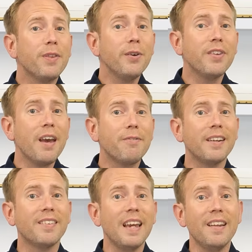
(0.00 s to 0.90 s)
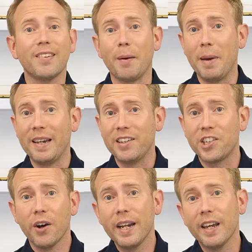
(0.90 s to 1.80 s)
if those Airfix kits are made in
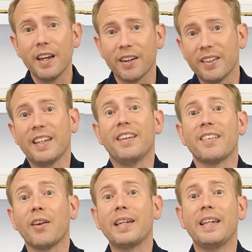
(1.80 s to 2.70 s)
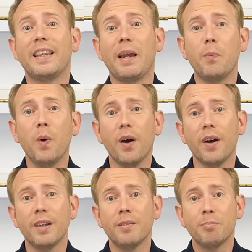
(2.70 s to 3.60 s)
China, and I think it's likely they
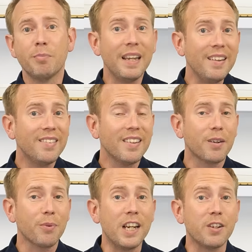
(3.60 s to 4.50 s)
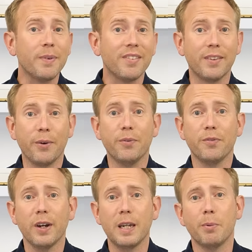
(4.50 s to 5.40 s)
were, is this arrangement still
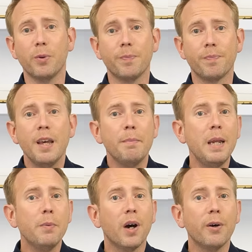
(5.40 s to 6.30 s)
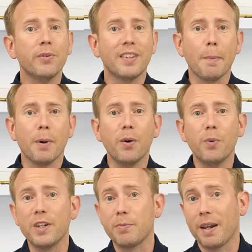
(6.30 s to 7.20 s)
viable? Meanwhile, Dapol,
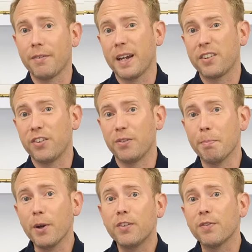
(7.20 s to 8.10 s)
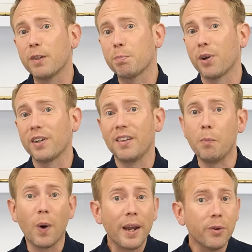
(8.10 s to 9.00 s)
which manufactures most of its product
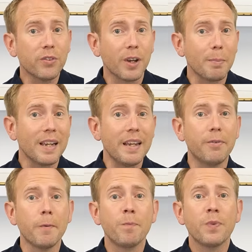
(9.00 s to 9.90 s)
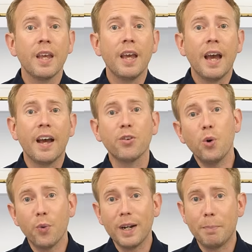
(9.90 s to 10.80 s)
in Wales, I believe, has
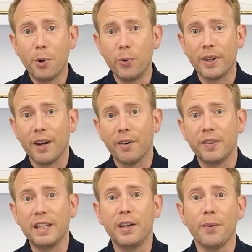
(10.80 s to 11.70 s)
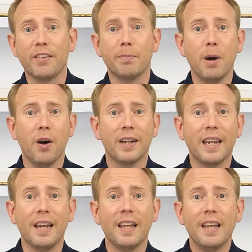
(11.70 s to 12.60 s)
already pulled out of the US
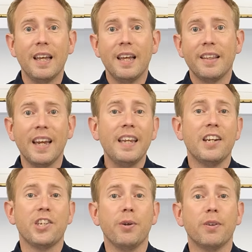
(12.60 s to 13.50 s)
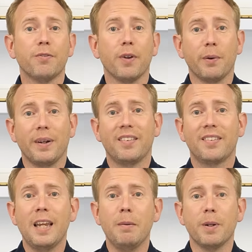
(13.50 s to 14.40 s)
market. They issued the following
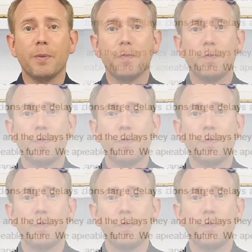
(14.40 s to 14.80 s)
statement.